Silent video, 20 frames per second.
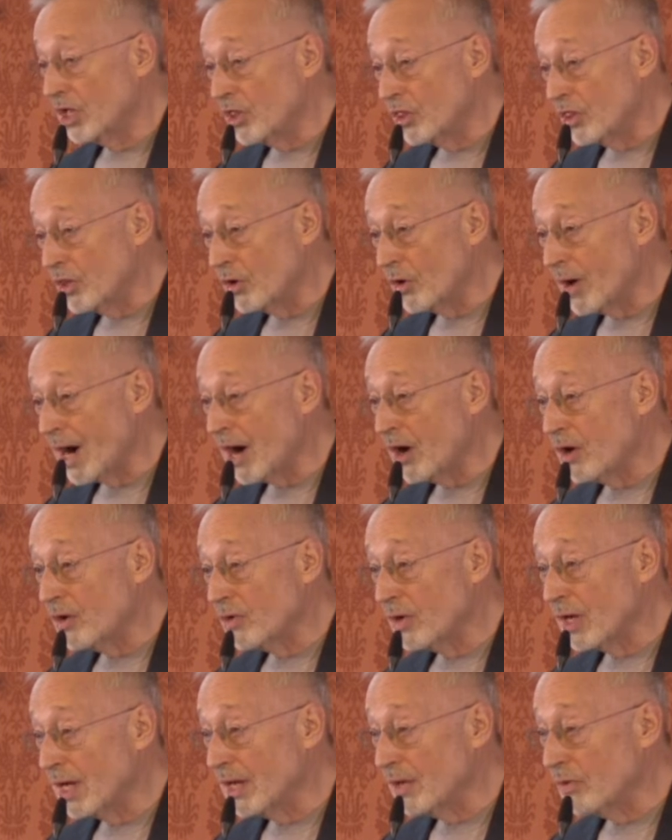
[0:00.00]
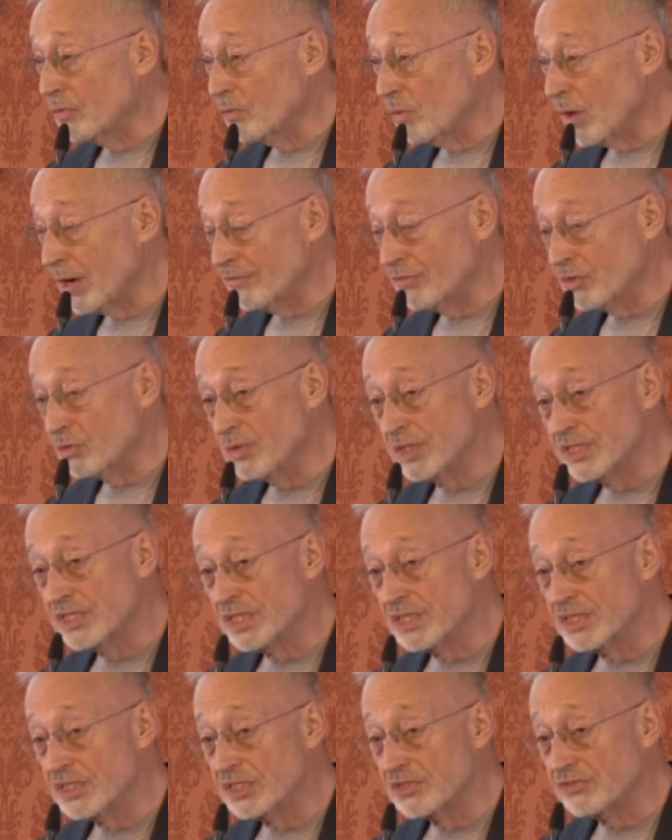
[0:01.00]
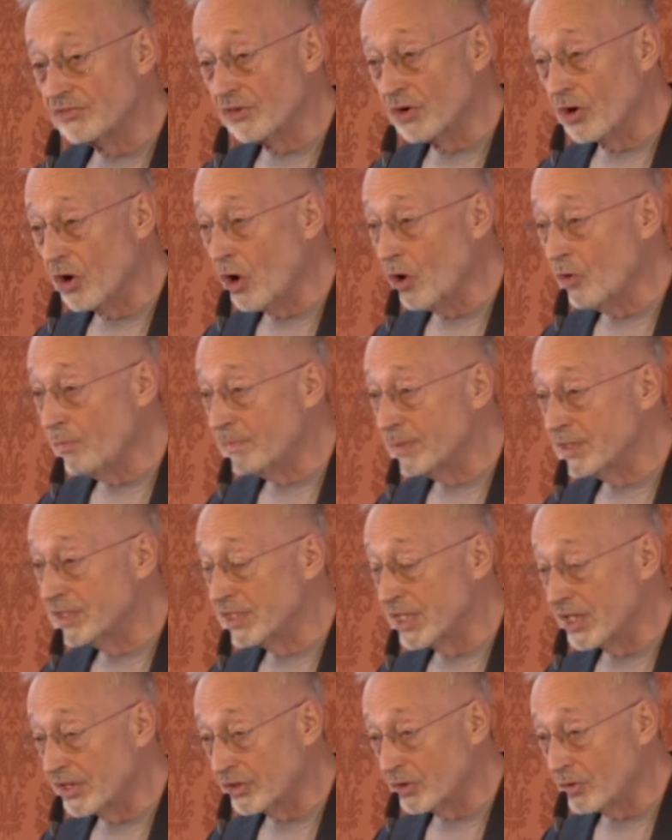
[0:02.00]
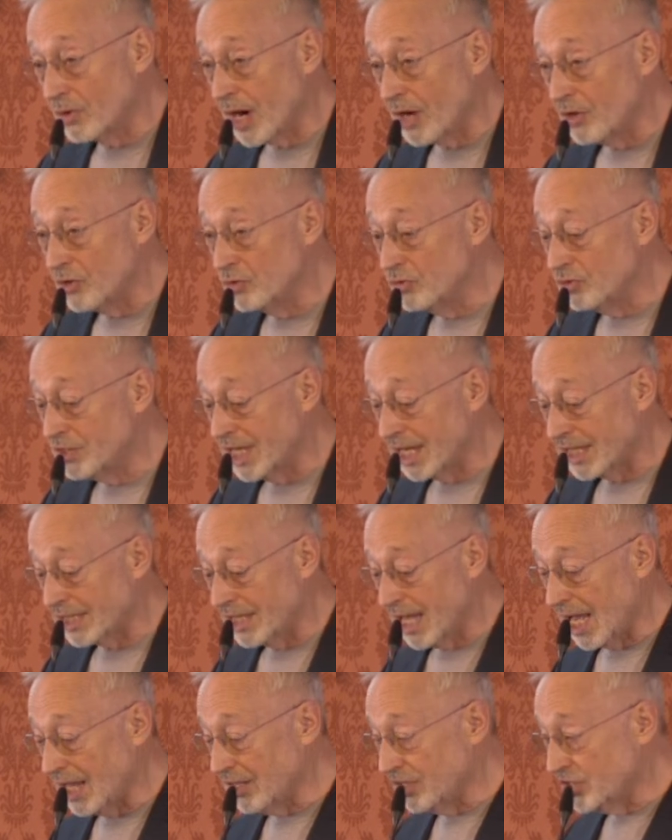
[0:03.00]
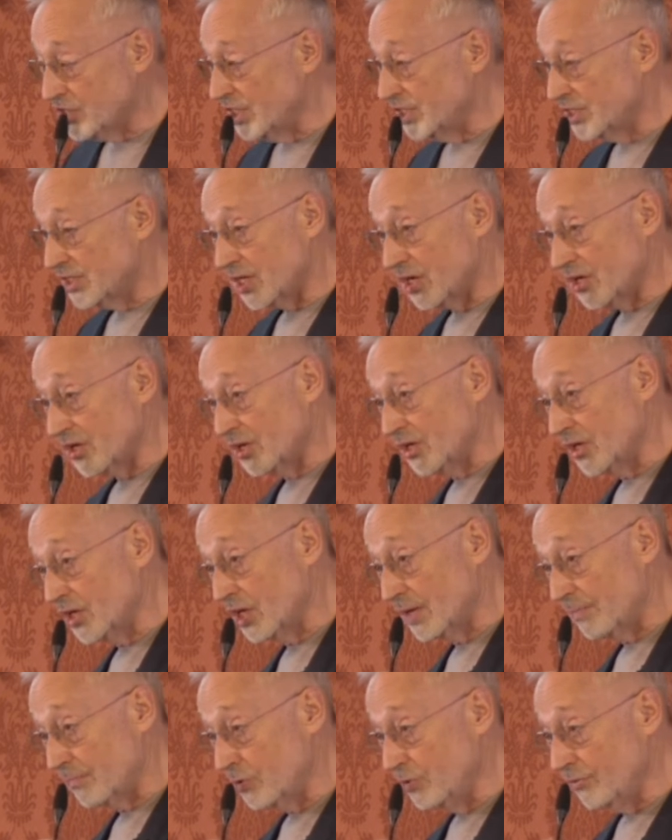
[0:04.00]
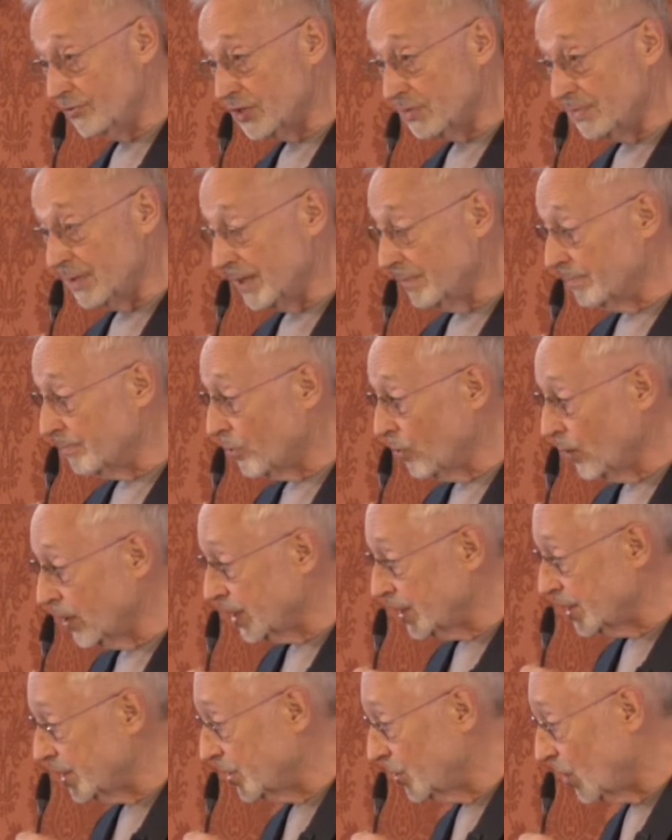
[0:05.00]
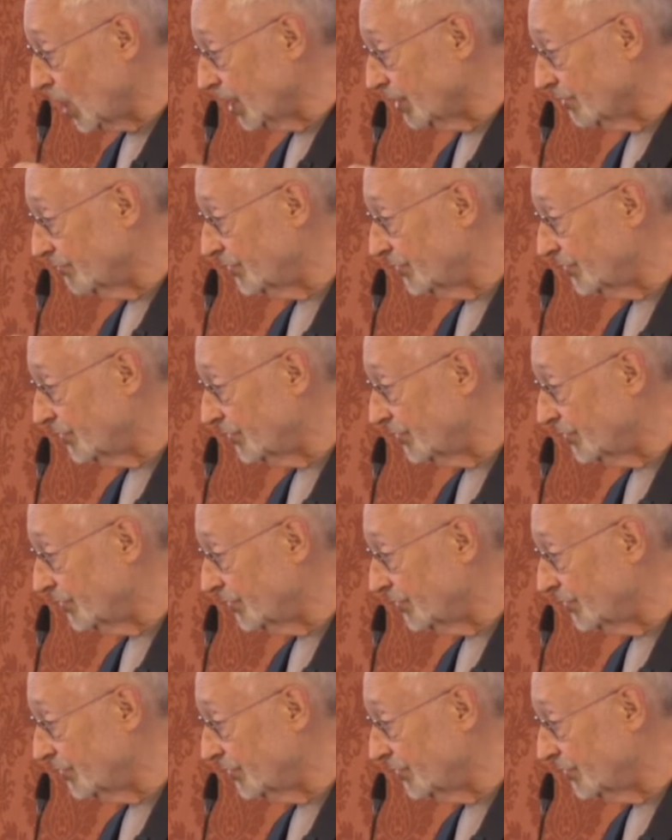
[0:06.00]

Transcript: of the reasons for hope is that there are new technologies that are going to prove to be important in all of